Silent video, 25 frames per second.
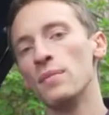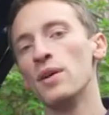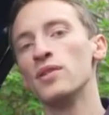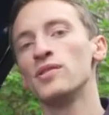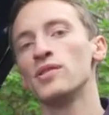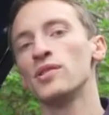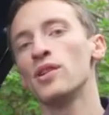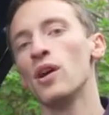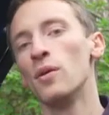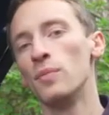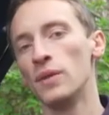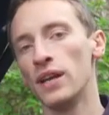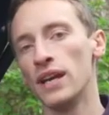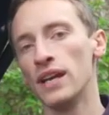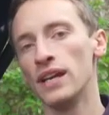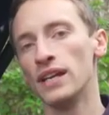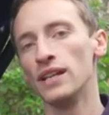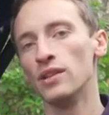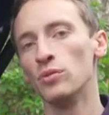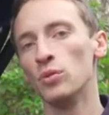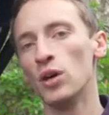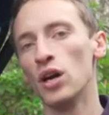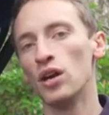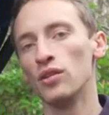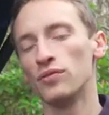most accommodating
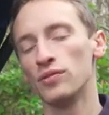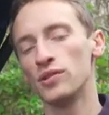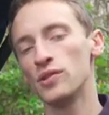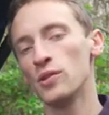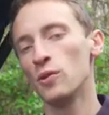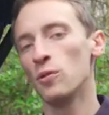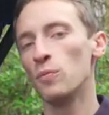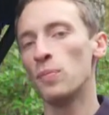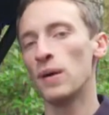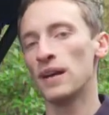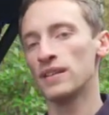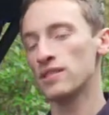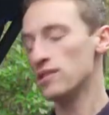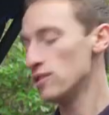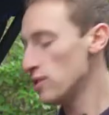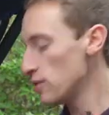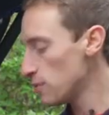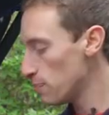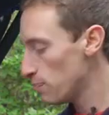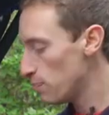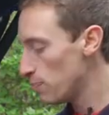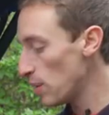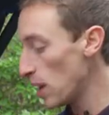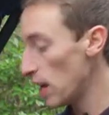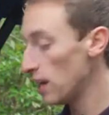in the world for tall passengers,
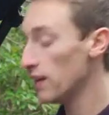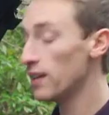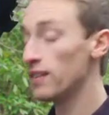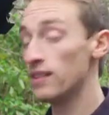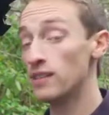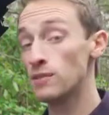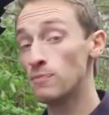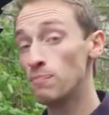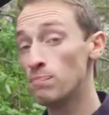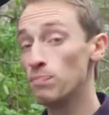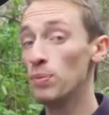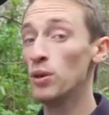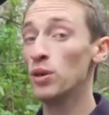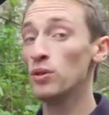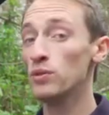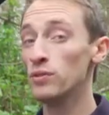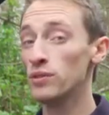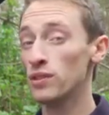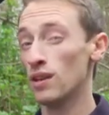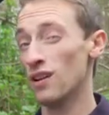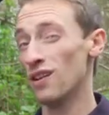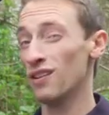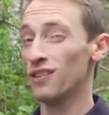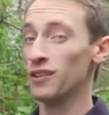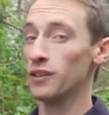but this
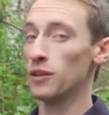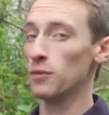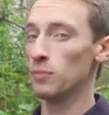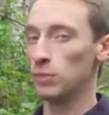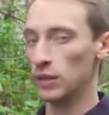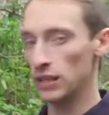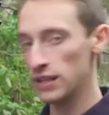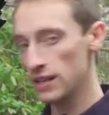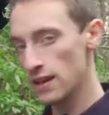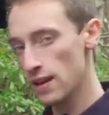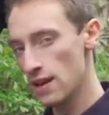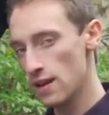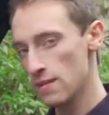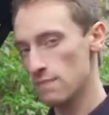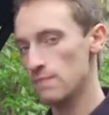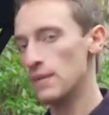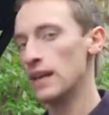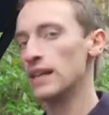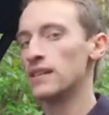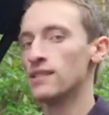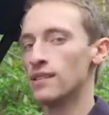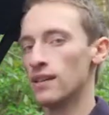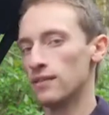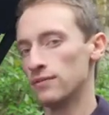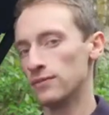boot arguably
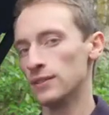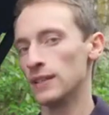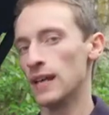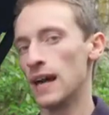makes up for